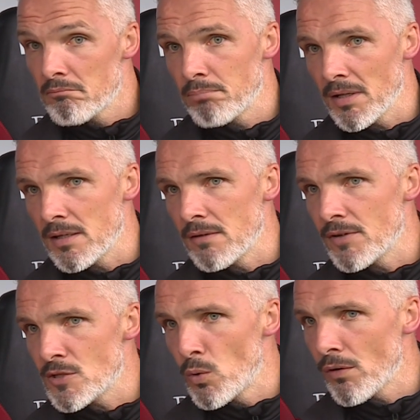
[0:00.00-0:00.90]
believe
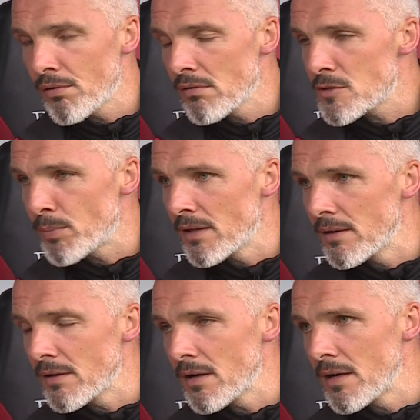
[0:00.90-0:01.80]
is worth
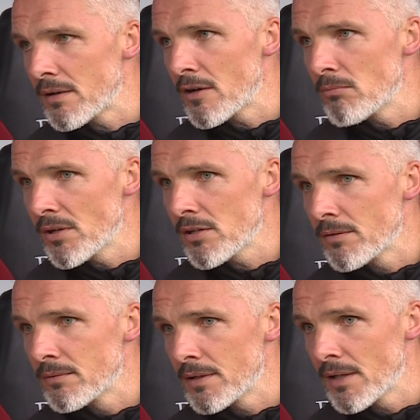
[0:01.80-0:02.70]
spending their hard-earned money
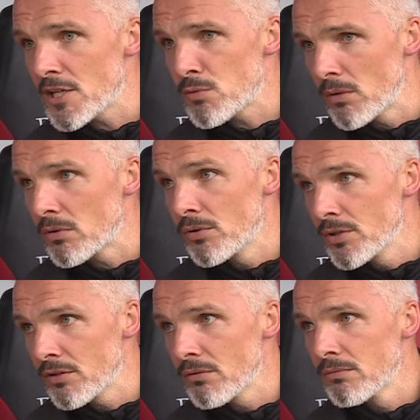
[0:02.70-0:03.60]
on, and that's what we're going
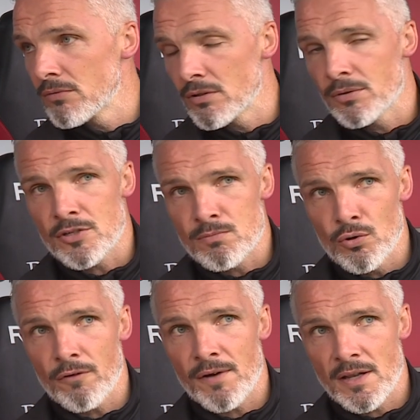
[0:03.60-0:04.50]
to do. You know, there's
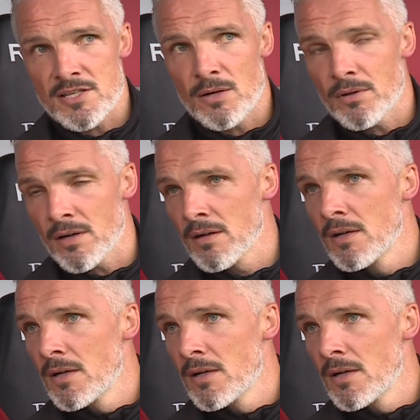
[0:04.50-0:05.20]
more fans out there.